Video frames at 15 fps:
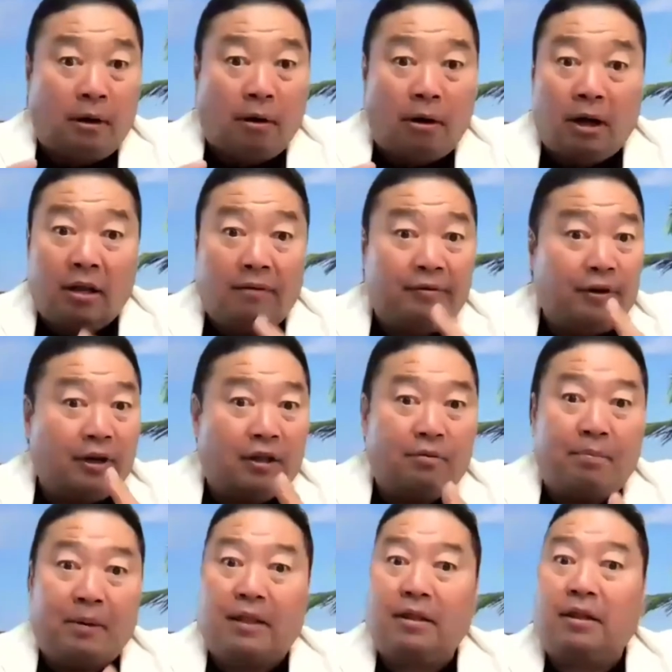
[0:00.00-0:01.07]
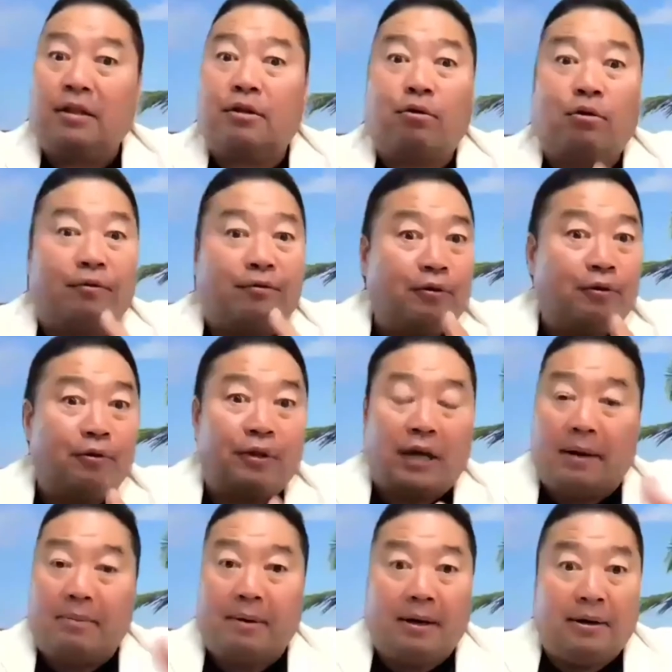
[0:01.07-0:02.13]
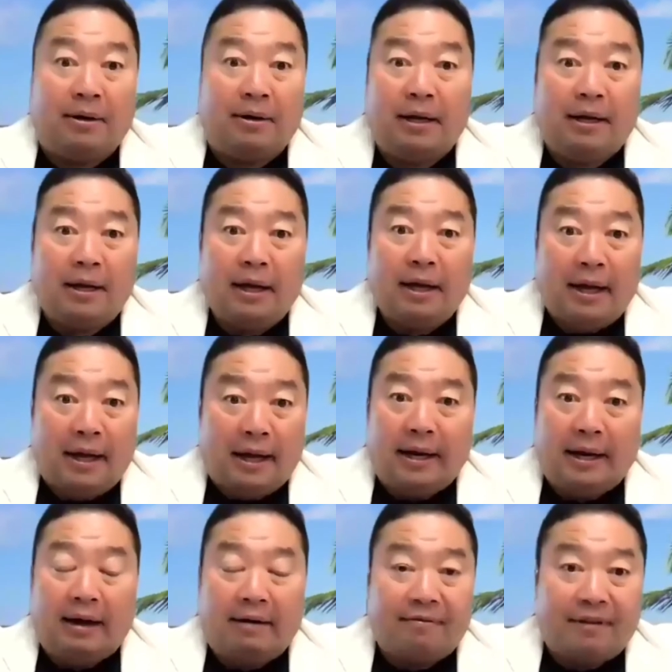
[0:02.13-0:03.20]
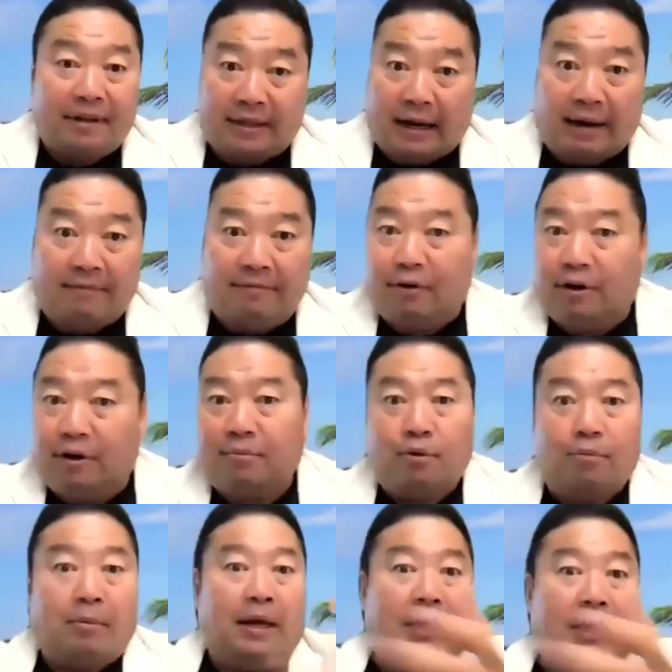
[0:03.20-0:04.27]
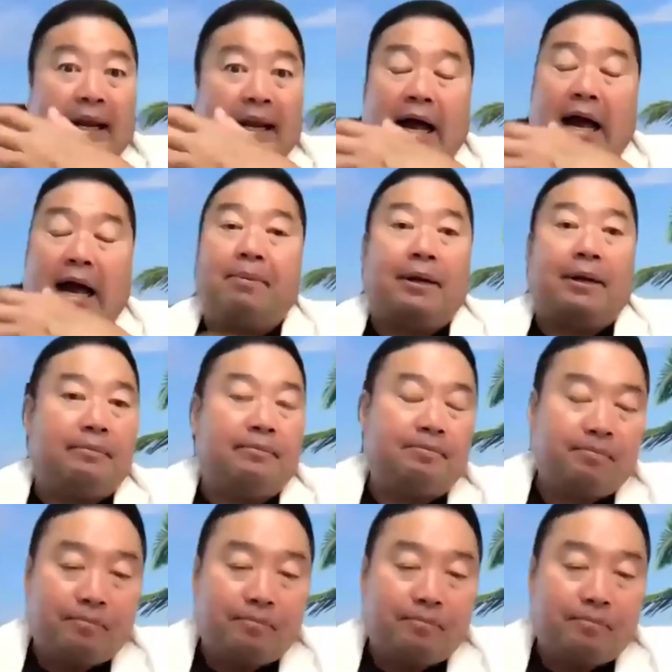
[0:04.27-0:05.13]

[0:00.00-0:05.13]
all of your expenses, go full time and have the time freedom to make it happen.